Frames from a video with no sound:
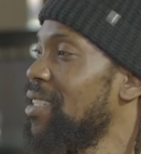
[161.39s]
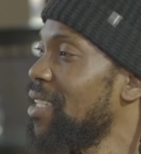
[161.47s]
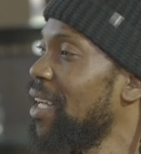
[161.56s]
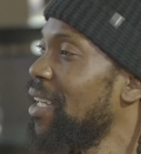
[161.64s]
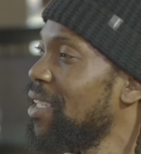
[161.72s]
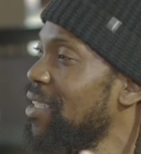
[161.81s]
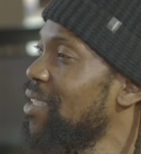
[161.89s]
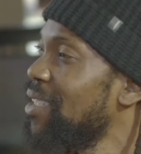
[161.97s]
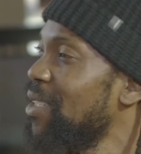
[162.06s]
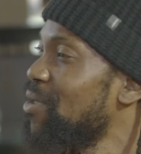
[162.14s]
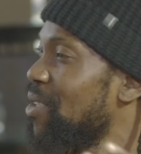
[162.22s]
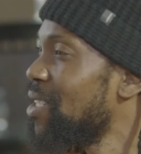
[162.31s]
It's like,
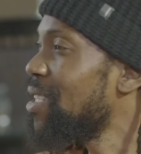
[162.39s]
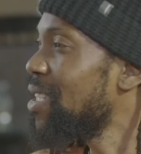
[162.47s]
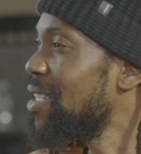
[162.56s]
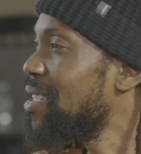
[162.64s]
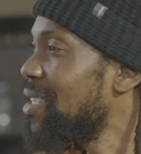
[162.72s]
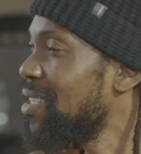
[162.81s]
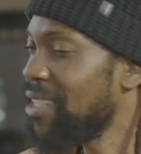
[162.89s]
things are just easy.